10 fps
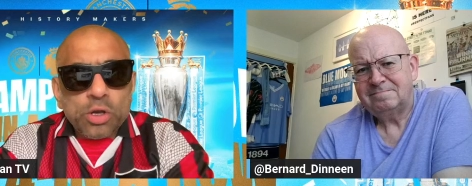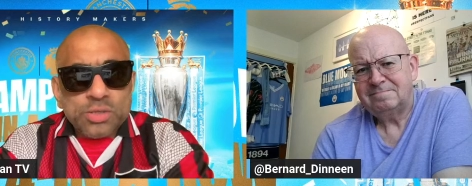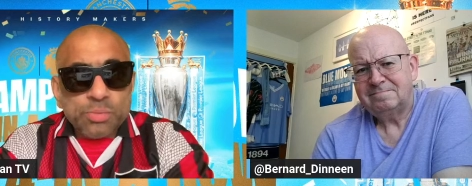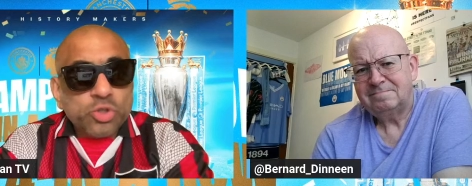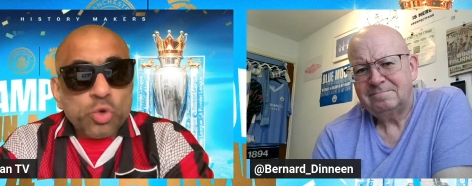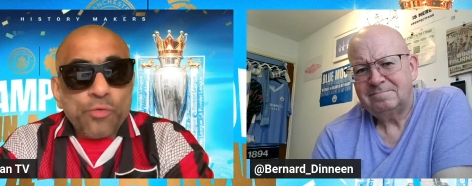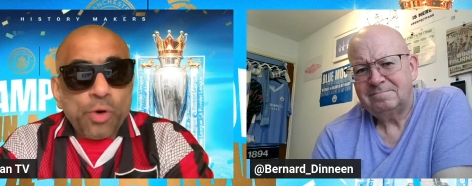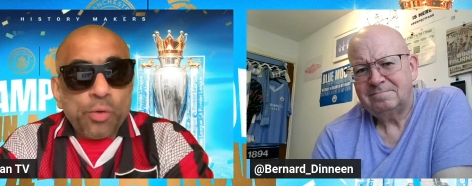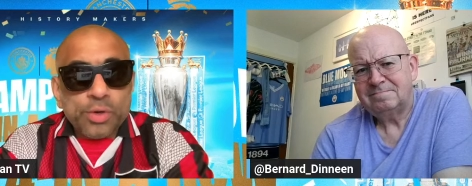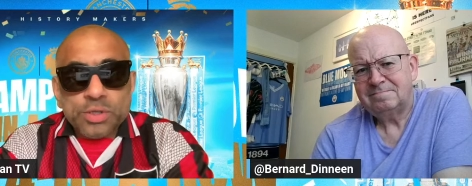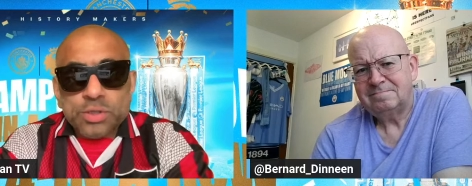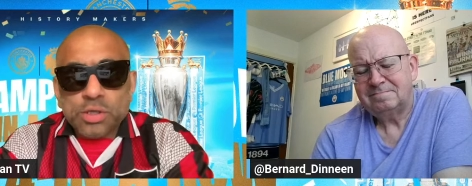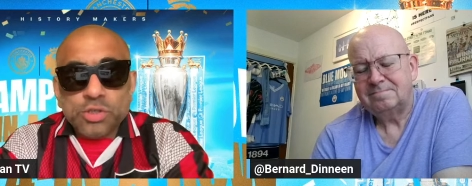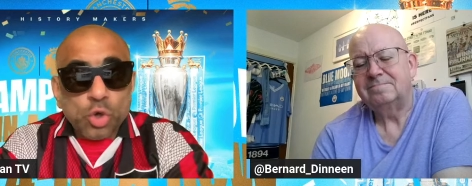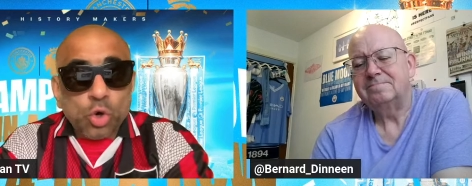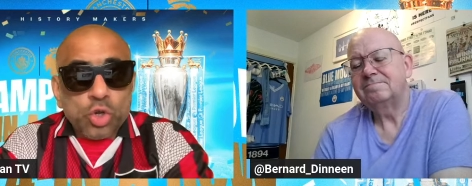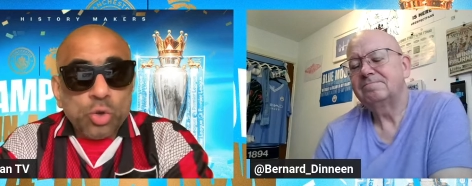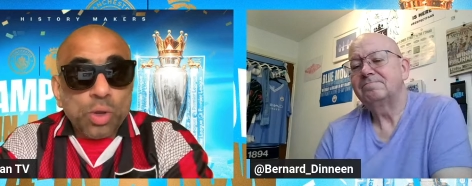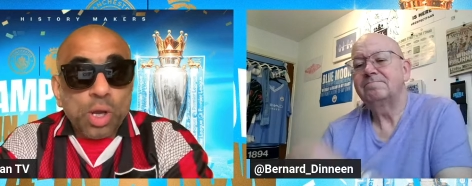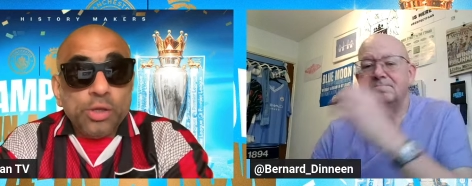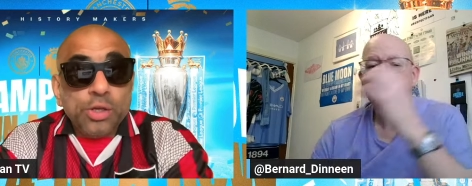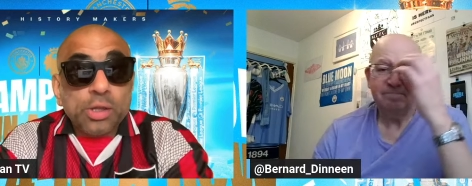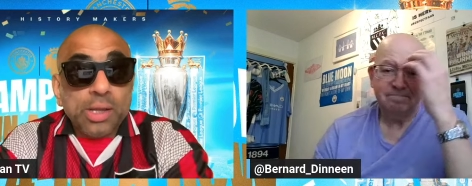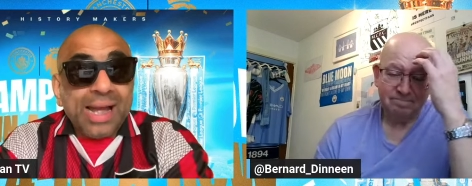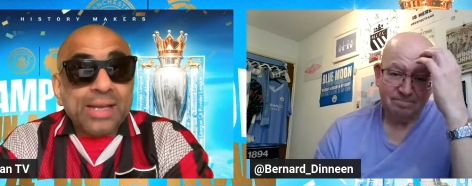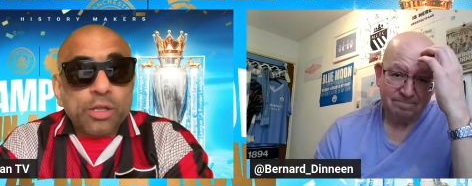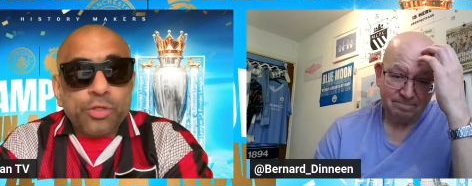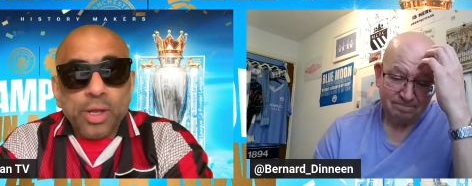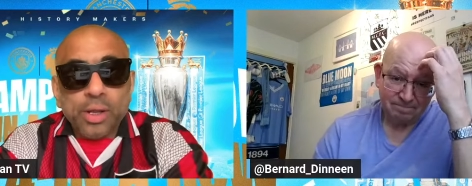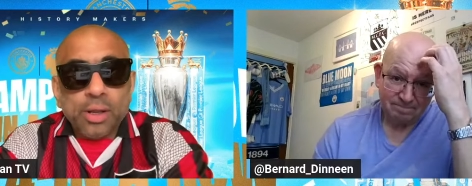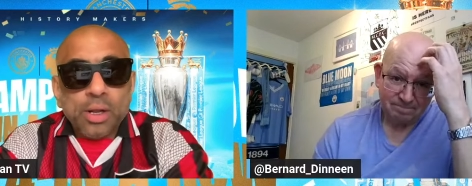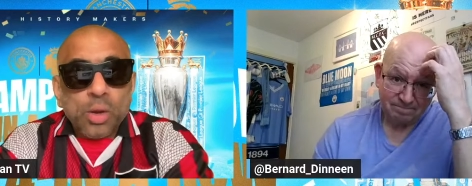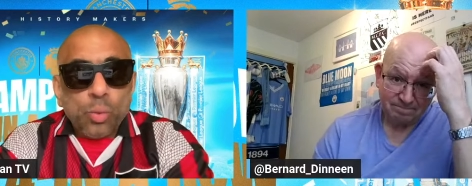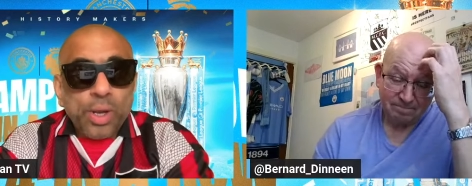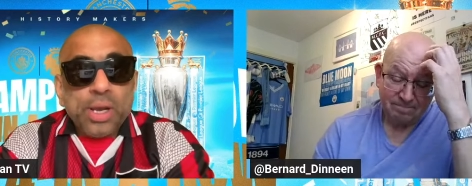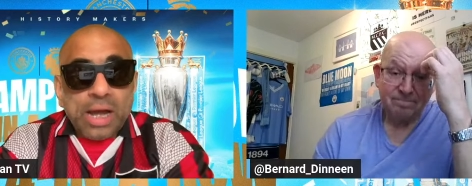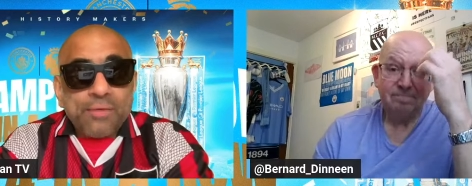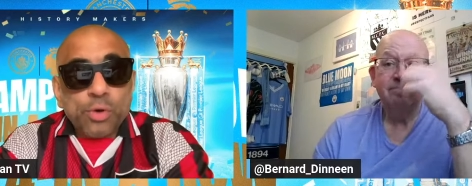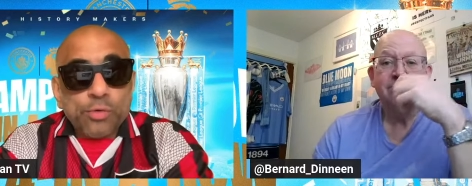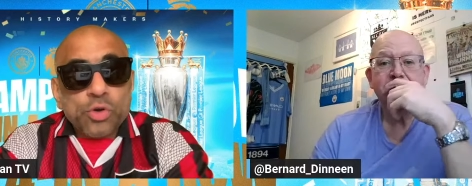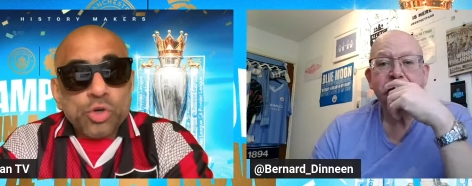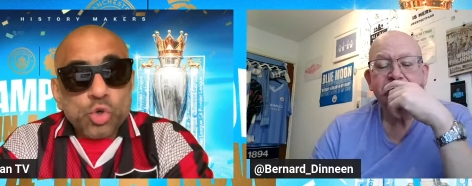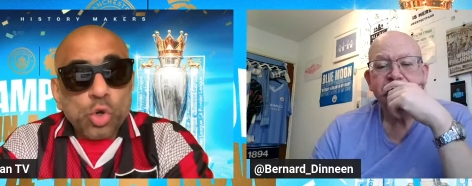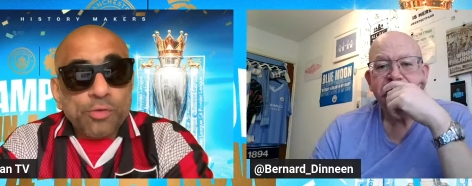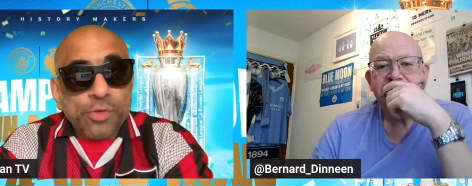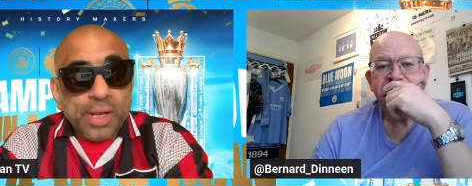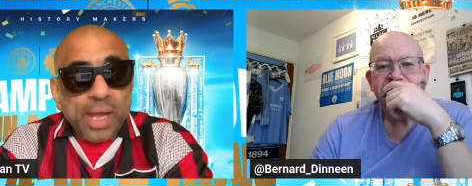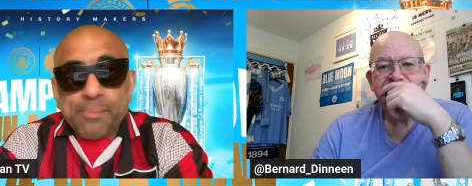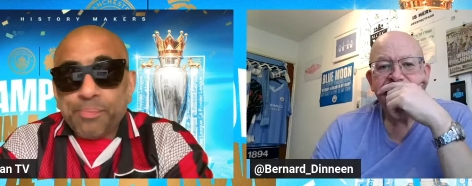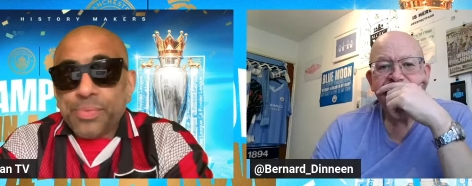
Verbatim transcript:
Speaker 1: much going forward as Doku, and you'd like to think we're going to have enough control of the game that